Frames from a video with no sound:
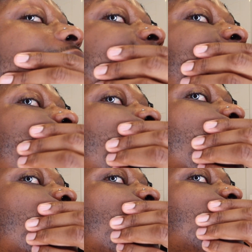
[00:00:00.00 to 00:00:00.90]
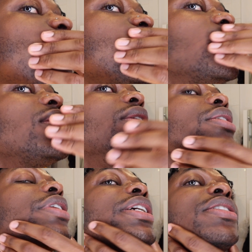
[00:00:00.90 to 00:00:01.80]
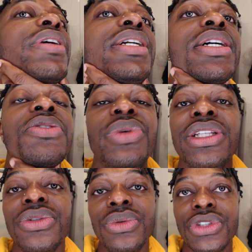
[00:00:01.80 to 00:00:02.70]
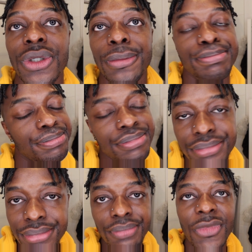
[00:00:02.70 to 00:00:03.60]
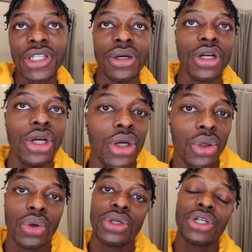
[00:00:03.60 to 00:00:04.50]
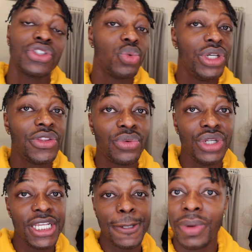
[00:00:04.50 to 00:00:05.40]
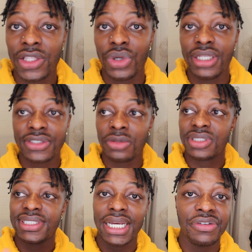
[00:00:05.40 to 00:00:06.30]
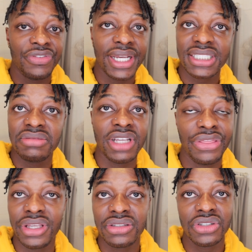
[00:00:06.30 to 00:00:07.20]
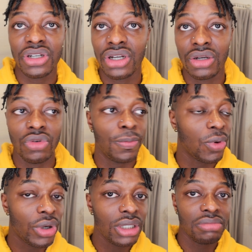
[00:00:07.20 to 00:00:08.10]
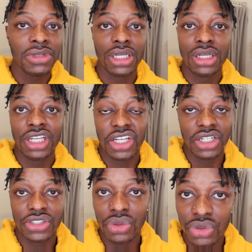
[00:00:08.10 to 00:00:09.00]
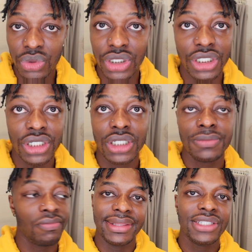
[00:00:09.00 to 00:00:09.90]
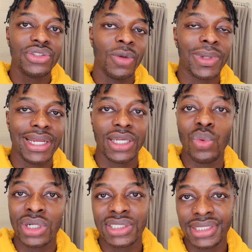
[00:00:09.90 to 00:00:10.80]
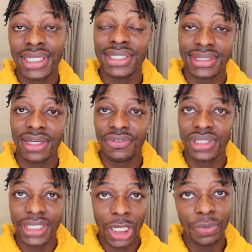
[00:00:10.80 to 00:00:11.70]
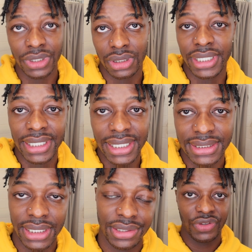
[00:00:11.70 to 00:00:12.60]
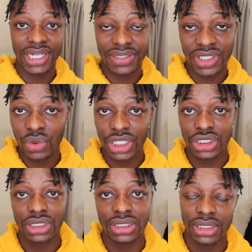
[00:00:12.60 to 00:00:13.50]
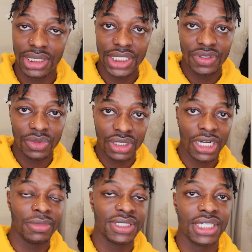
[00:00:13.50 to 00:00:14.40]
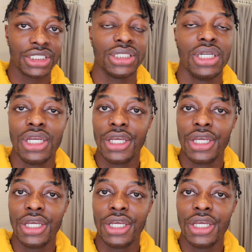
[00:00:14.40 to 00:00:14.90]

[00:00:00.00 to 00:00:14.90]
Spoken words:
I said, you know, I'm not expecting anything crazy right now. It's week 2, so you know. Going on to week 3. By the way, in terms of side effects, nothing to report. Still doing good. I think applying it once a day is definitely helping in that sense. If you guys have any questions, leave them in the comment section.